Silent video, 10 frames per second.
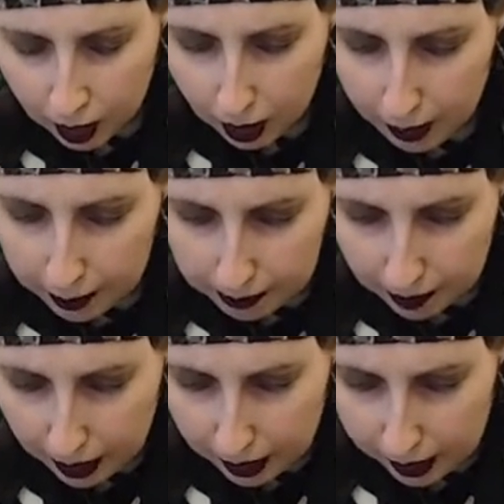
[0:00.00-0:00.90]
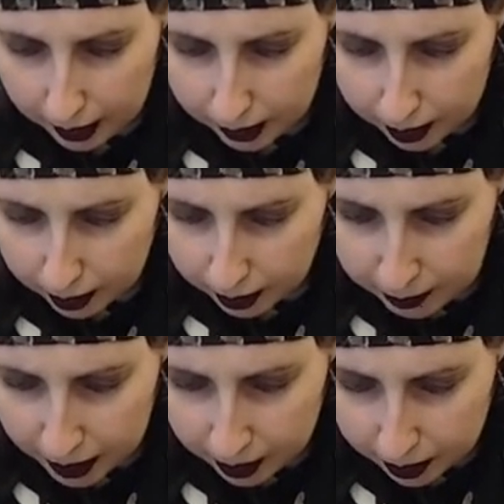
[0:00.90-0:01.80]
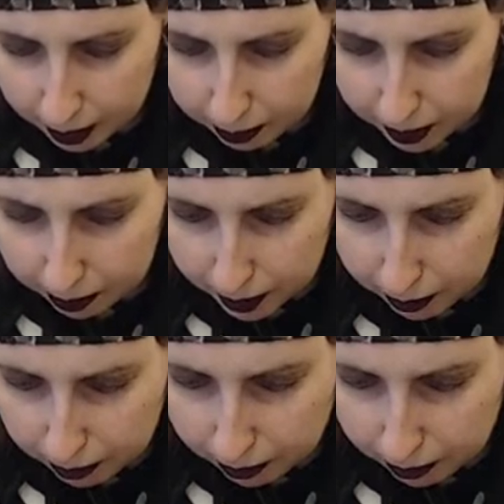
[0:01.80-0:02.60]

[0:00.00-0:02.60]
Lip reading: Okay. Doop doop doop.